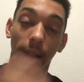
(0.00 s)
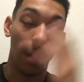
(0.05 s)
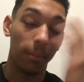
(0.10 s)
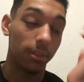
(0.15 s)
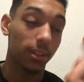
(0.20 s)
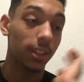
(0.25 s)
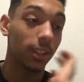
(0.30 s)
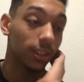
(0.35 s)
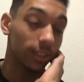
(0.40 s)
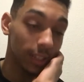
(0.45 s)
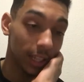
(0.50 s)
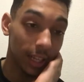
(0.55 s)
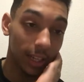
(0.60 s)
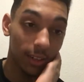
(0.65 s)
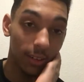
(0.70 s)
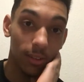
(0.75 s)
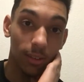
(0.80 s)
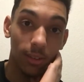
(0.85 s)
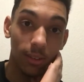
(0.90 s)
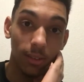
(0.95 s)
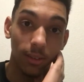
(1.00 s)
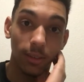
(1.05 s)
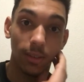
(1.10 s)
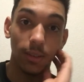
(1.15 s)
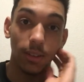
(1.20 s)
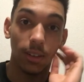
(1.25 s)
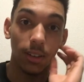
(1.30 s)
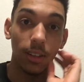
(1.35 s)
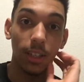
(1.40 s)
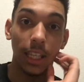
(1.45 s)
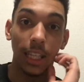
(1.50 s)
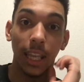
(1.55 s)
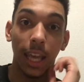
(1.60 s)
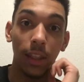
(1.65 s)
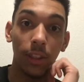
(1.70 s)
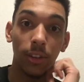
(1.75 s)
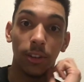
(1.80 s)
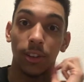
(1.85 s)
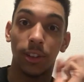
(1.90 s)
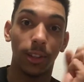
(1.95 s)
I'm still not
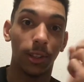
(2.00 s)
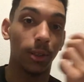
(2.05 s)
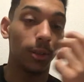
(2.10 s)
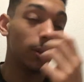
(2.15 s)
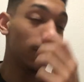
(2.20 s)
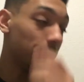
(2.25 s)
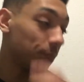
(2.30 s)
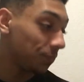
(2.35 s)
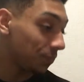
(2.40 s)
together, so